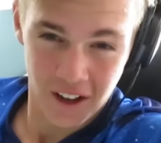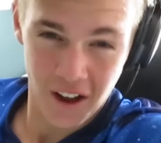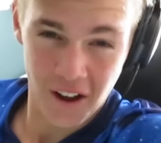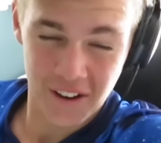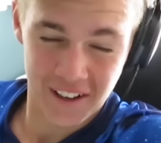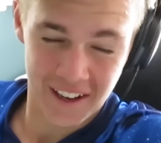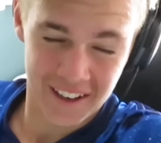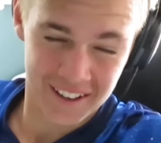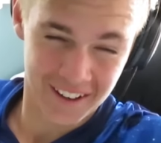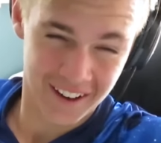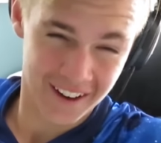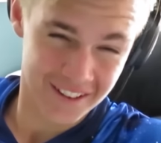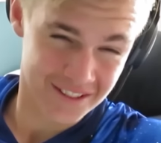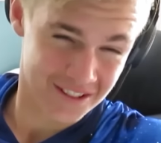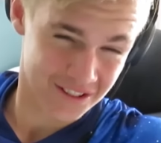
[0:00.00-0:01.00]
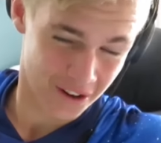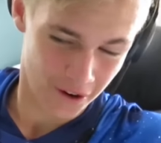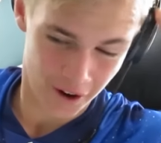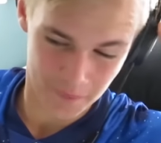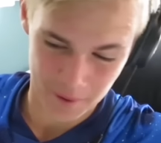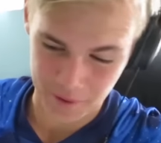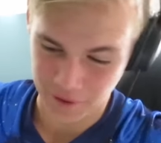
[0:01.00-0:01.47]
Hey guys, so
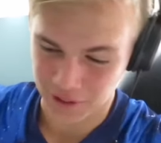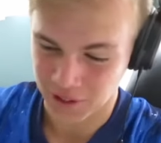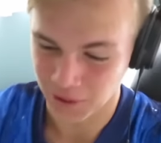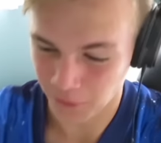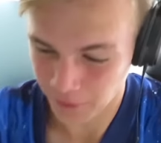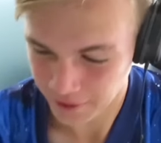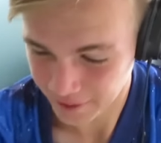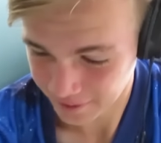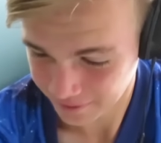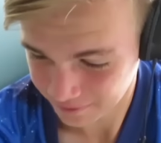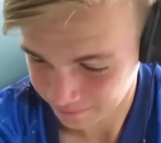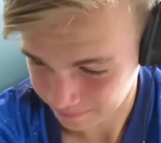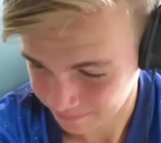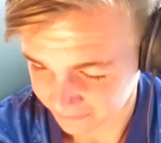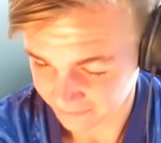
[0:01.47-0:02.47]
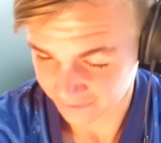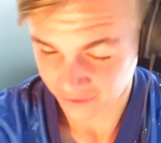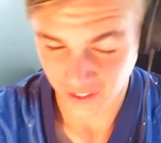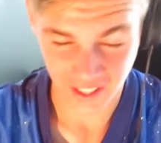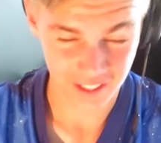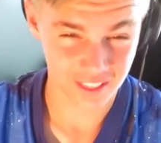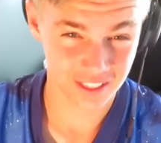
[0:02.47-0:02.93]
I've been recording
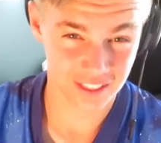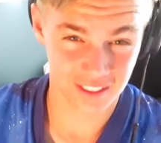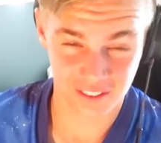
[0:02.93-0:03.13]
for like